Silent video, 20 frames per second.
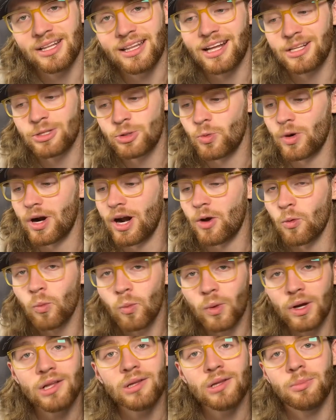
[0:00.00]
and that's where I
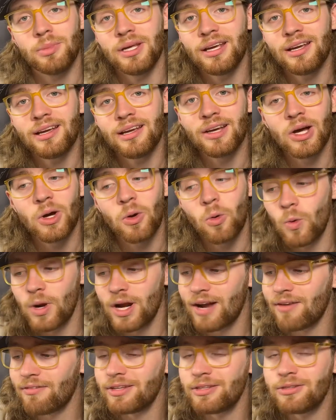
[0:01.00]
will be
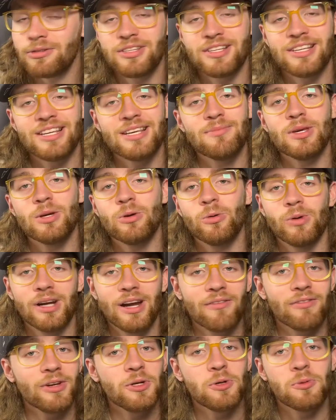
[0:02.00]
whenever you see me,
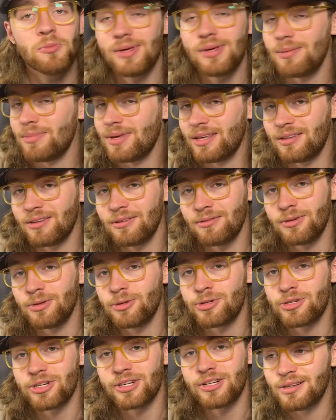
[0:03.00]
whenever you meet me in the
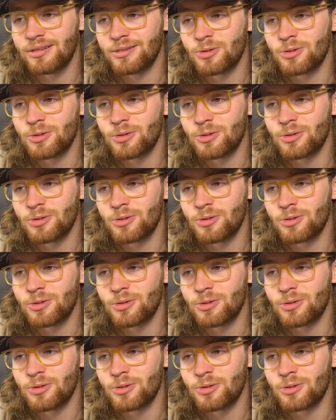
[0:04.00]
future.